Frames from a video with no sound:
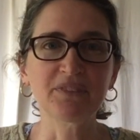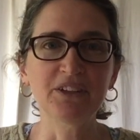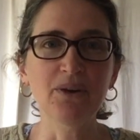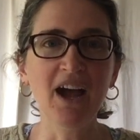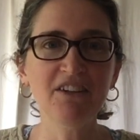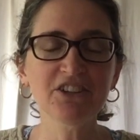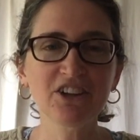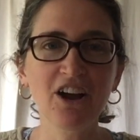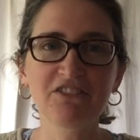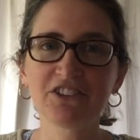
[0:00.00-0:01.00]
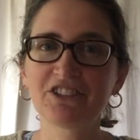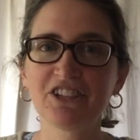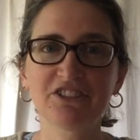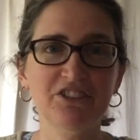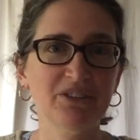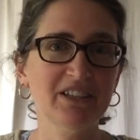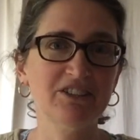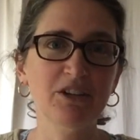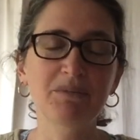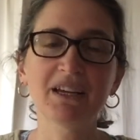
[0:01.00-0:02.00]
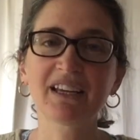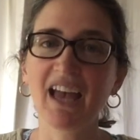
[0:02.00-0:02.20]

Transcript: you have your covered dish. So this could be a